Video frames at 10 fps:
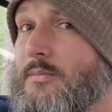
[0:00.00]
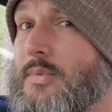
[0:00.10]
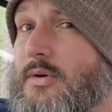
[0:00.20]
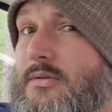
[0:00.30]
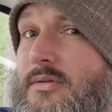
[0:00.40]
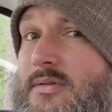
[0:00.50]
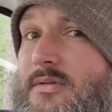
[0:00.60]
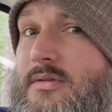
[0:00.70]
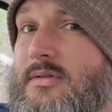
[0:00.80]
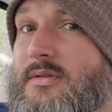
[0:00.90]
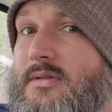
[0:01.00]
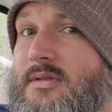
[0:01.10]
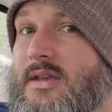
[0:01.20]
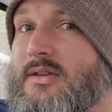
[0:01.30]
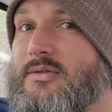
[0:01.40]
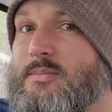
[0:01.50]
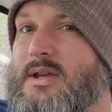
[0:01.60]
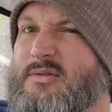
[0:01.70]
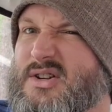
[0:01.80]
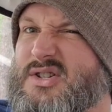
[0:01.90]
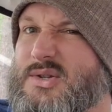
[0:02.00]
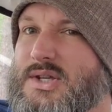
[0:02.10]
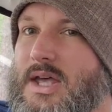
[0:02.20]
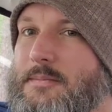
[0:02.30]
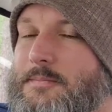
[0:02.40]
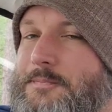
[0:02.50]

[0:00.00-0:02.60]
but there's bigger issues there.